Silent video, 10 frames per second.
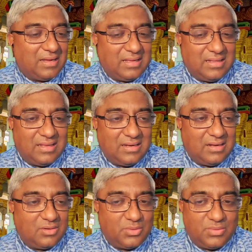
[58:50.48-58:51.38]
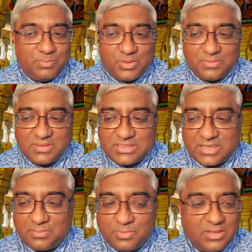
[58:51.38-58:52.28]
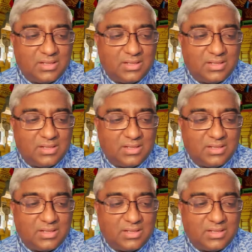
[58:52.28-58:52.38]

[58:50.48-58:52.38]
And then Ankur will put up the second poll,